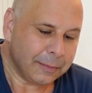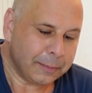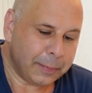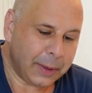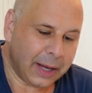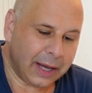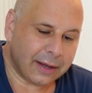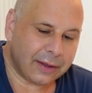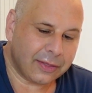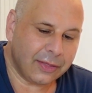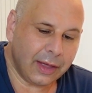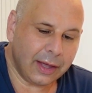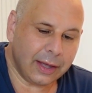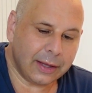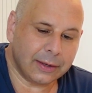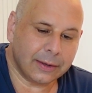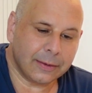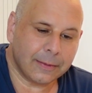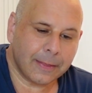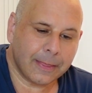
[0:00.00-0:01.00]
Back
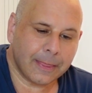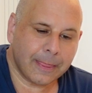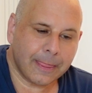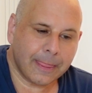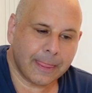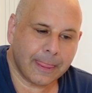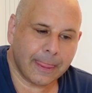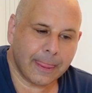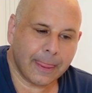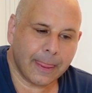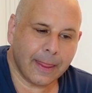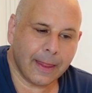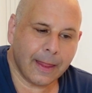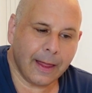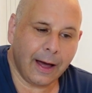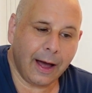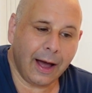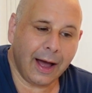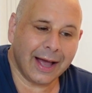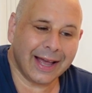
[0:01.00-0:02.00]
then,
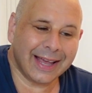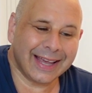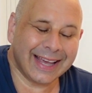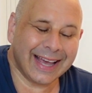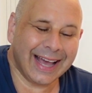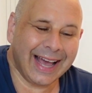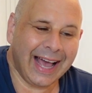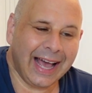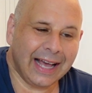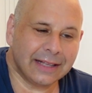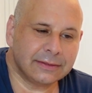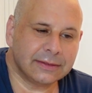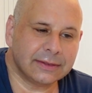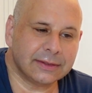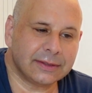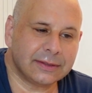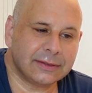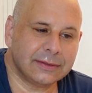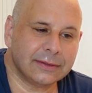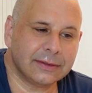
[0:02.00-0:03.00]
I
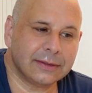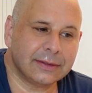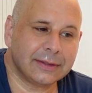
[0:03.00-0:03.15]
hadn't